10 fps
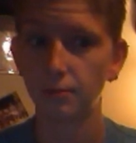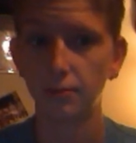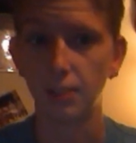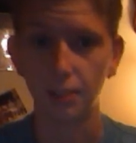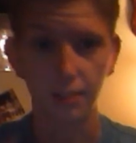
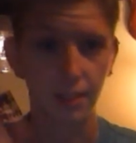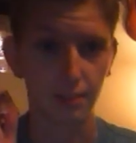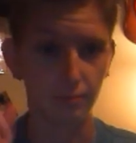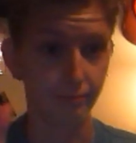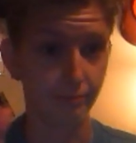I
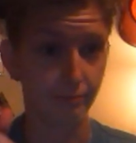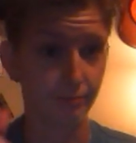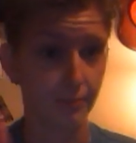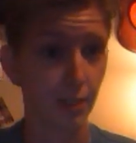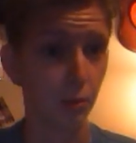
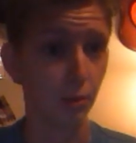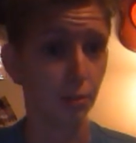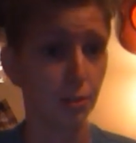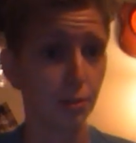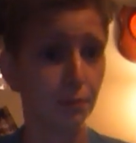want
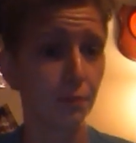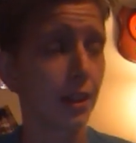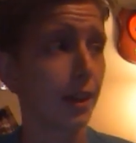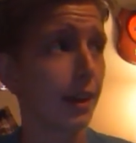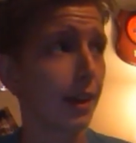you,
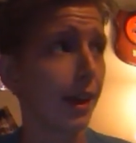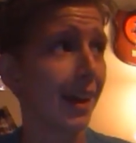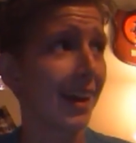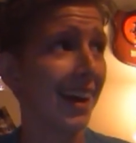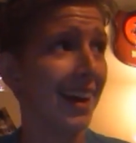
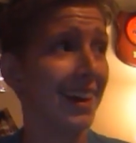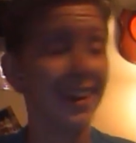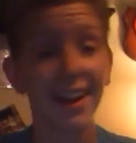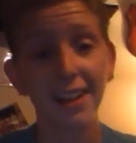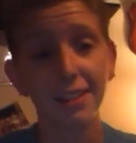and
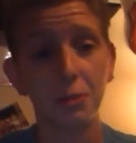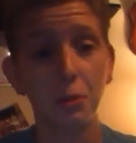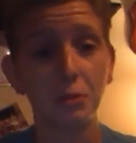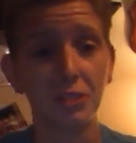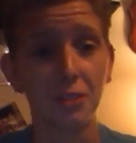I didn't know
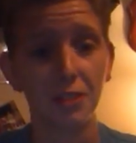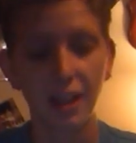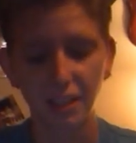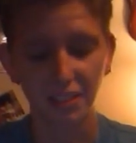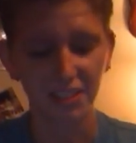what was going
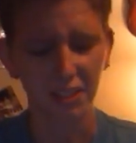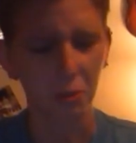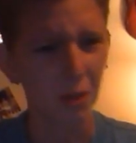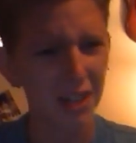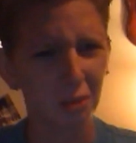on. I was like,
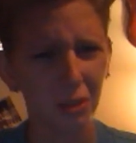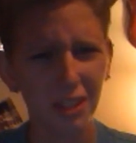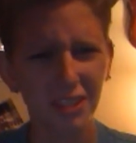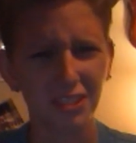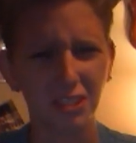what
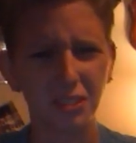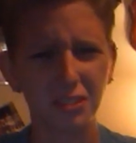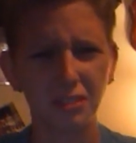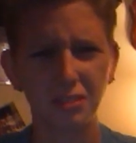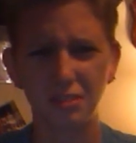is this?
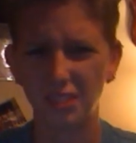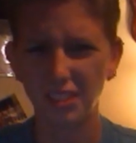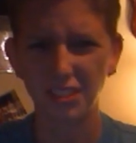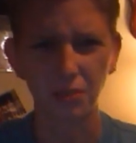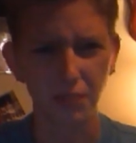What is
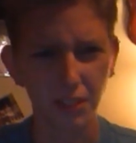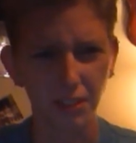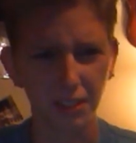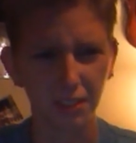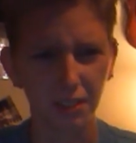this feeling?